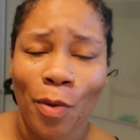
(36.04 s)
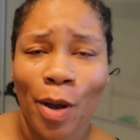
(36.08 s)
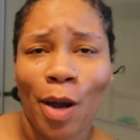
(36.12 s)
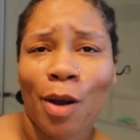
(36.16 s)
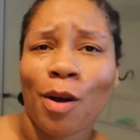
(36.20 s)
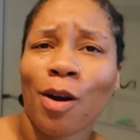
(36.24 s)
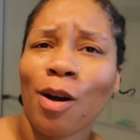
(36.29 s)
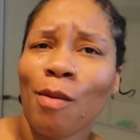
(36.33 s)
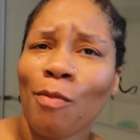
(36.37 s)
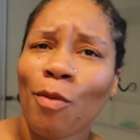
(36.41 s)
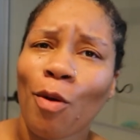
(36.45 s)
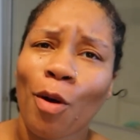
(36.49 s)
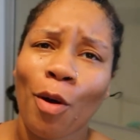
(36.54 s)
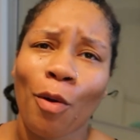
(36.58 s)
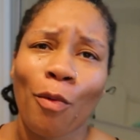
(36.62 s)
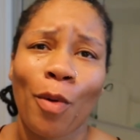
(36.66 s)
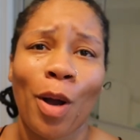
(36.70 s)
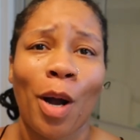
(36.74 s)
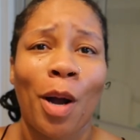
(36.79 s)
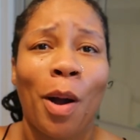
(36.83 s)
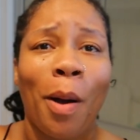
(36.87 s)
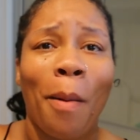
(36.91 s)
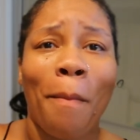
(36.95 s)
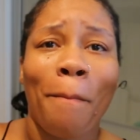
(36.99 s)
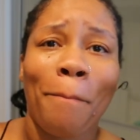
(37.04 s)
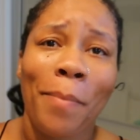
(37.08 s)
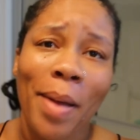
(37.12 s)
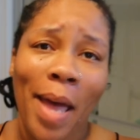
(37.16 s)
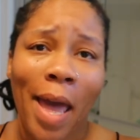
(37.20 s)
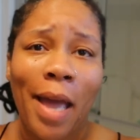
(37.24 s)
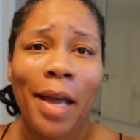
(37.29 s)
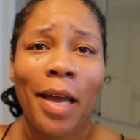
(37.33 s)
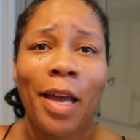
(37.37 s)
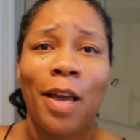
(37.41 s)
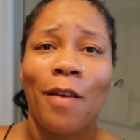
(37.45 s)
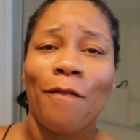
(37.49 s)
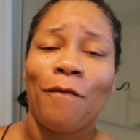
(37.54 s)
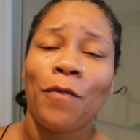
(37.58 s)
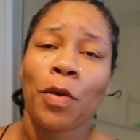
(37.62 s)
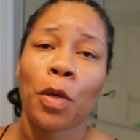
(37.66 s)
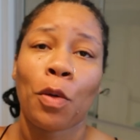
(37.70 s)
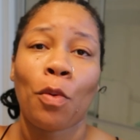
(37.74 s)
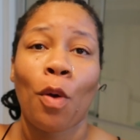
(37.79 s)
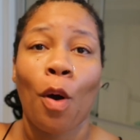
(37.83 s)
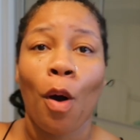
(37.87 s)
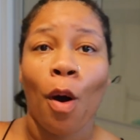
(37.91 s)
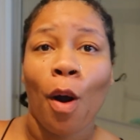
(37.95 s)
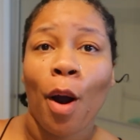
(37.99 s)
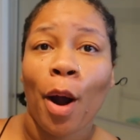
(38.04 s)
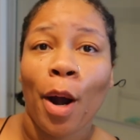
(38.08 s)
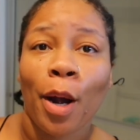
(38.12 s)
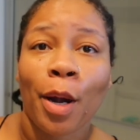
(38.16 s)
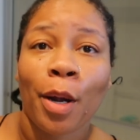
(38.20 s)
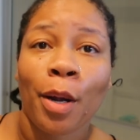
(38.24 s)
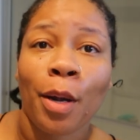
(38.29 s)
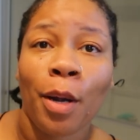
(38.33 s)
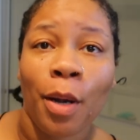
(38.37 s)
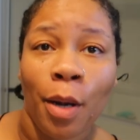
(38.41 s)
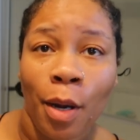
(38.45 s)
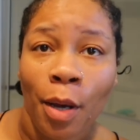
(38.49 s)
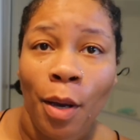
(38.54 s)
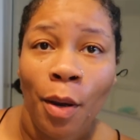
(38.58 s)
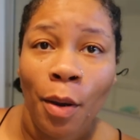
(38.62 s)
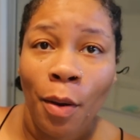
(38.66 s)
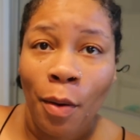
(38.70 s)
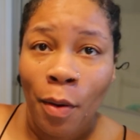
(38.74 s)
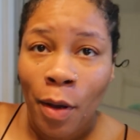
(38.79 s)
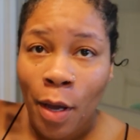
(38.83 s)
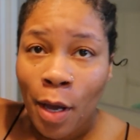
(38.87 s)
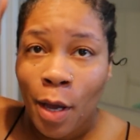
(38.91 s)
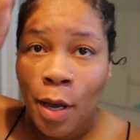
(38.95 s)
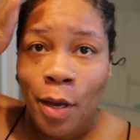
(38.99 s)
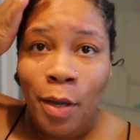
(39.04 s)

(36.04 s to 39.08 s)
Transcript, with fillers: welcome or welcome back if you are new.